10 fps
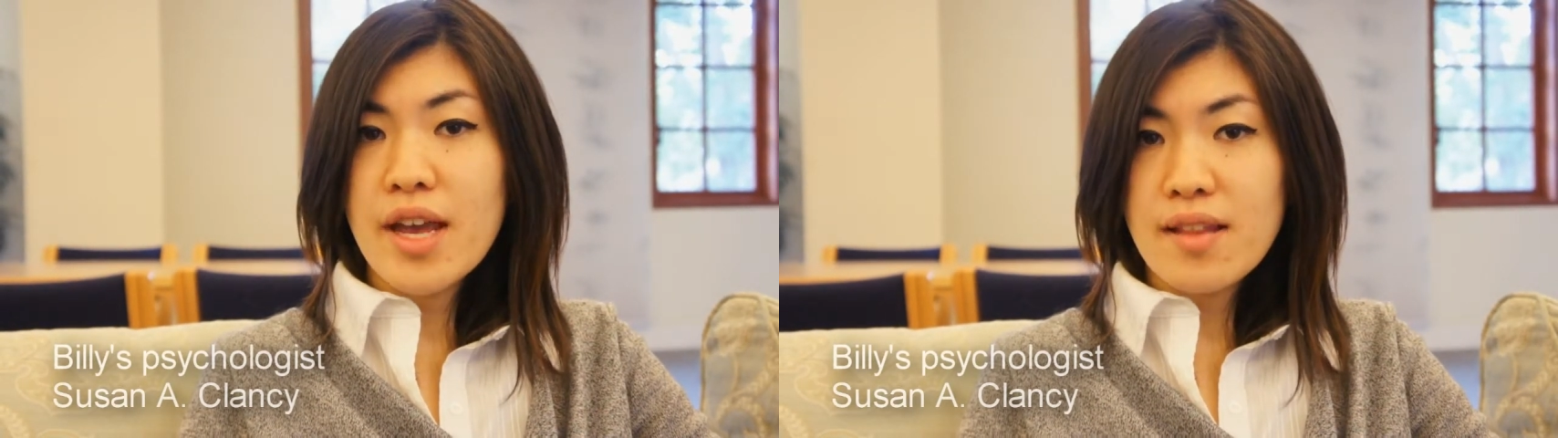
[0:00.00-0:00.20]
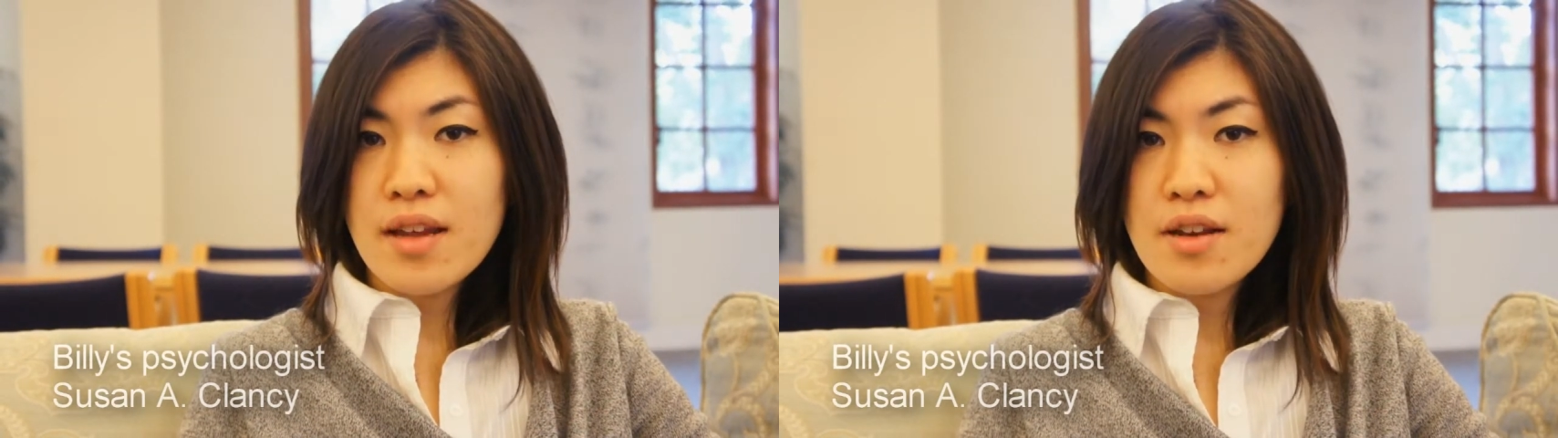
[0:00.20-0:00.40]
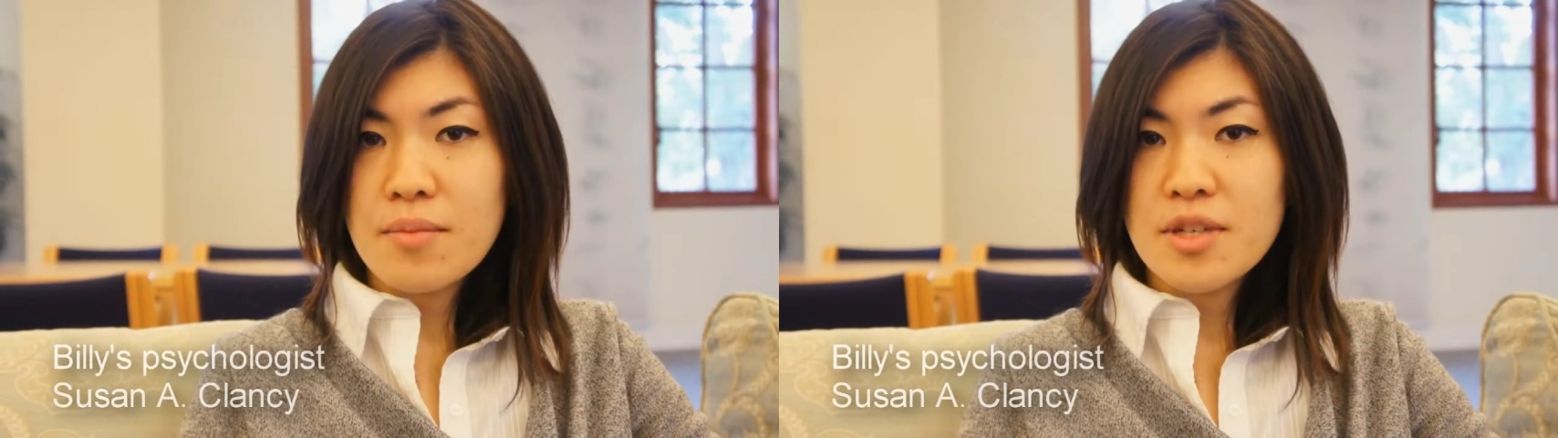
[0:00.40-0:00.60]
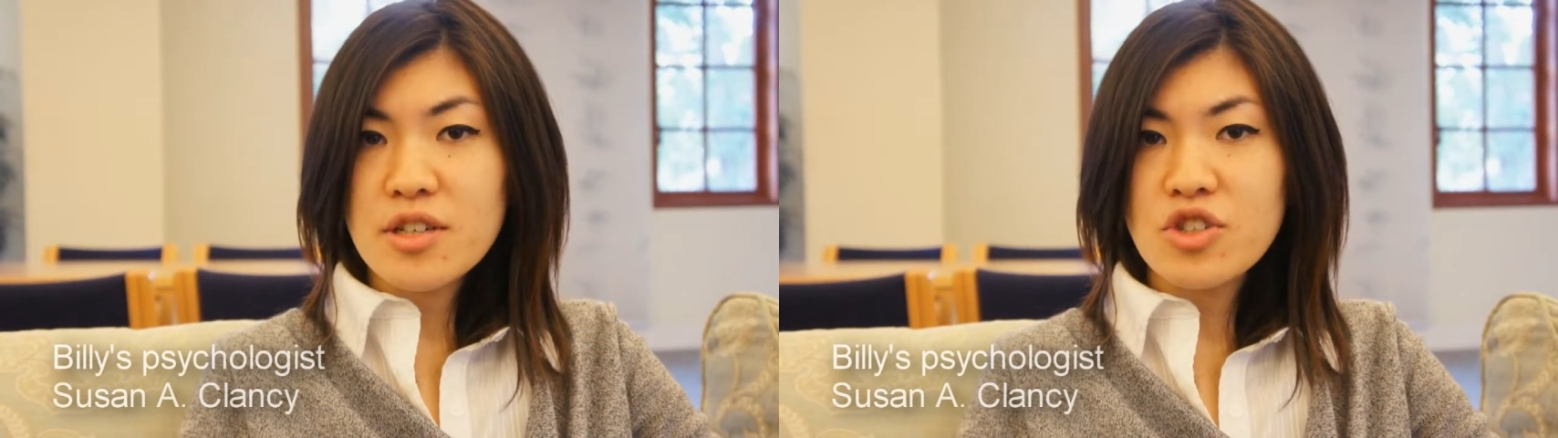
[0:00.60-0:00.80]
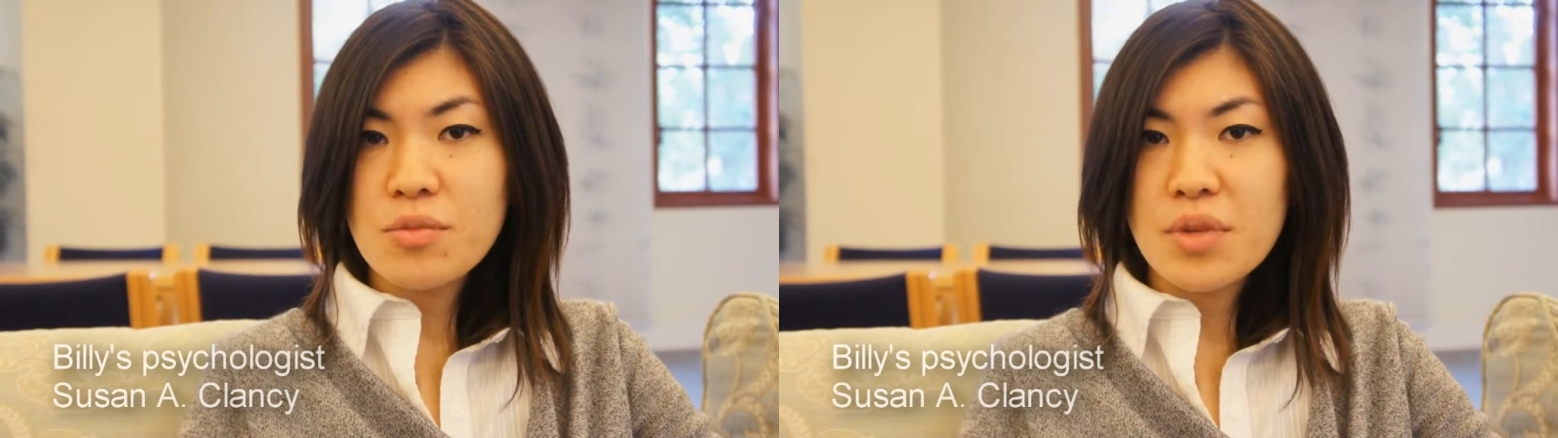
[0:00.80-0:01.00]
alien
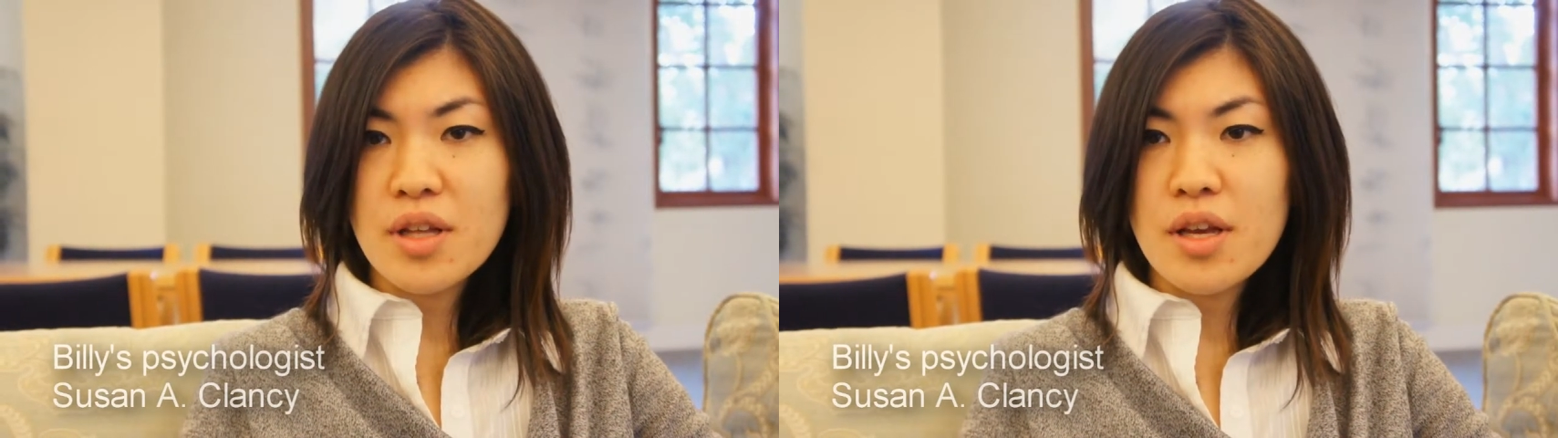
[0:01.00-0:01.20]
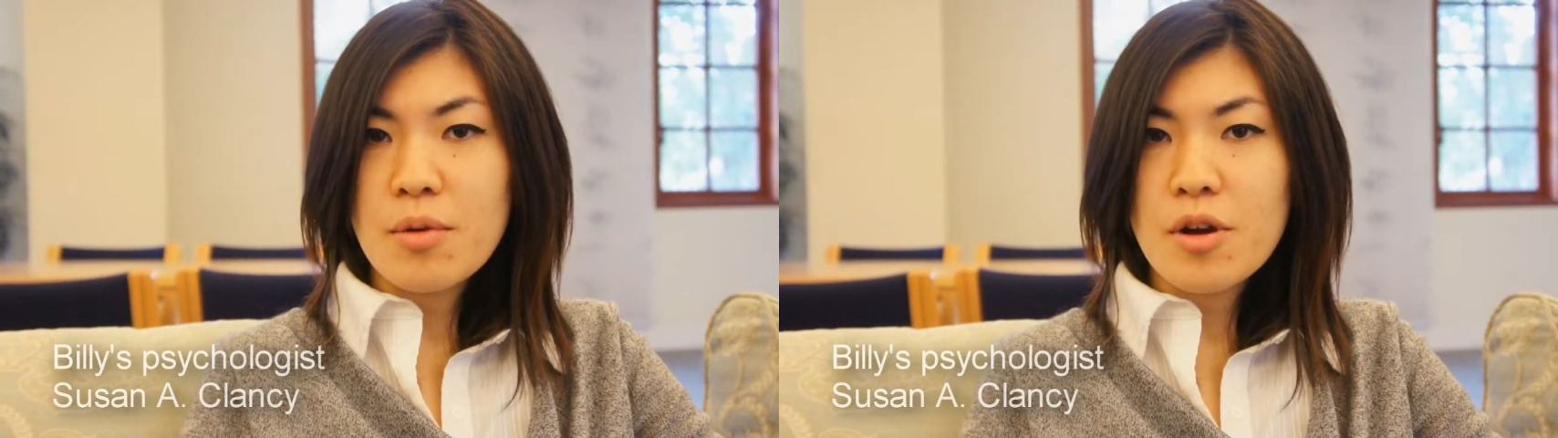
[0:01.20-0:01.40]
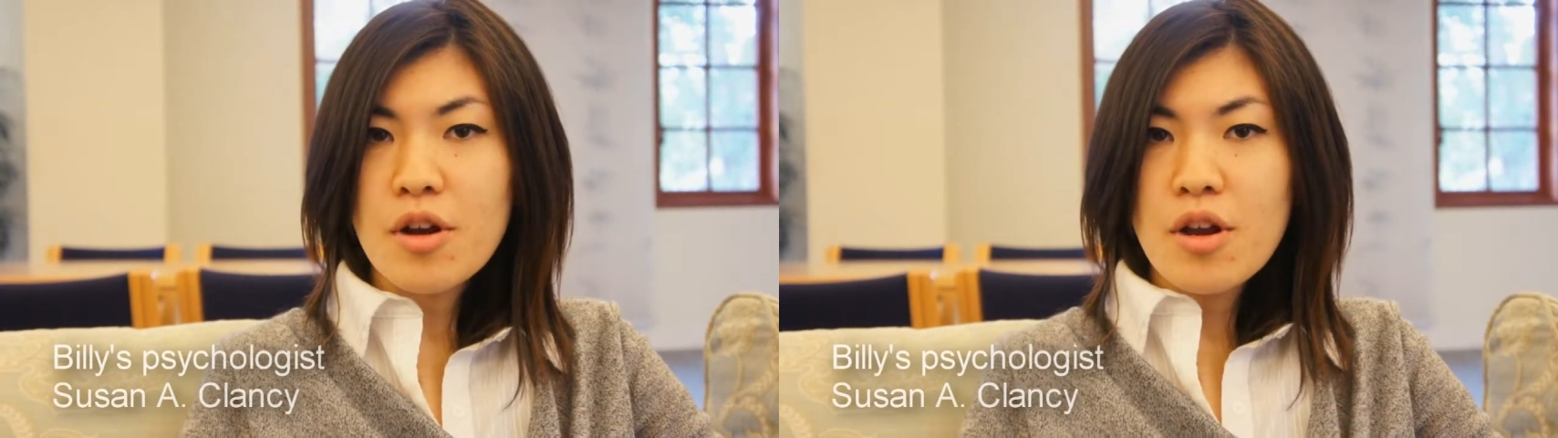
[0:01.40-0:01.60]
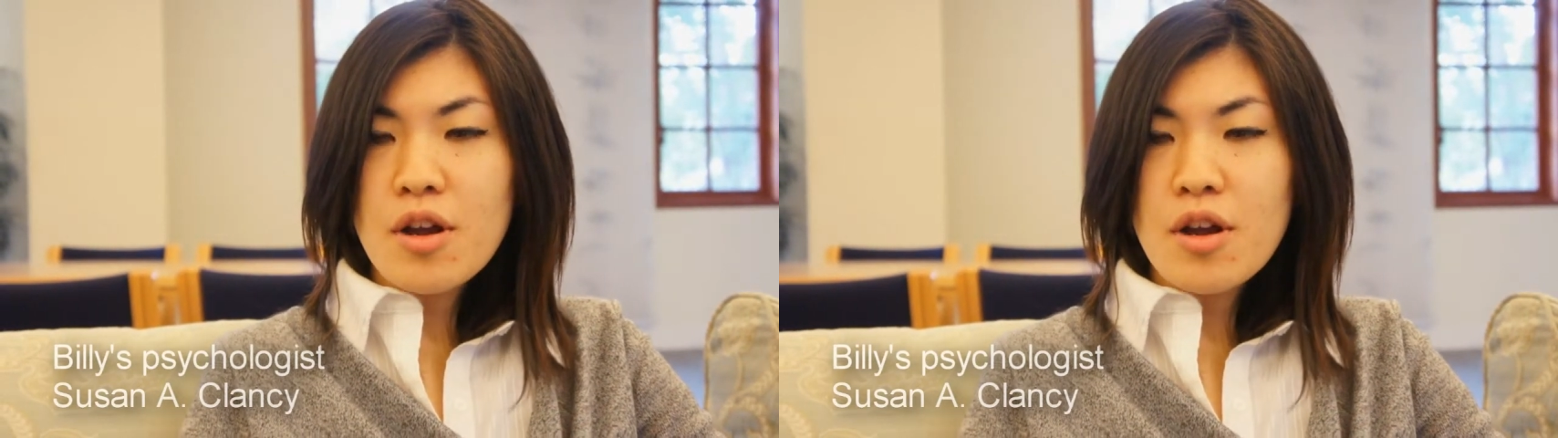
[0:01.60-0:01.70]
abduction believer,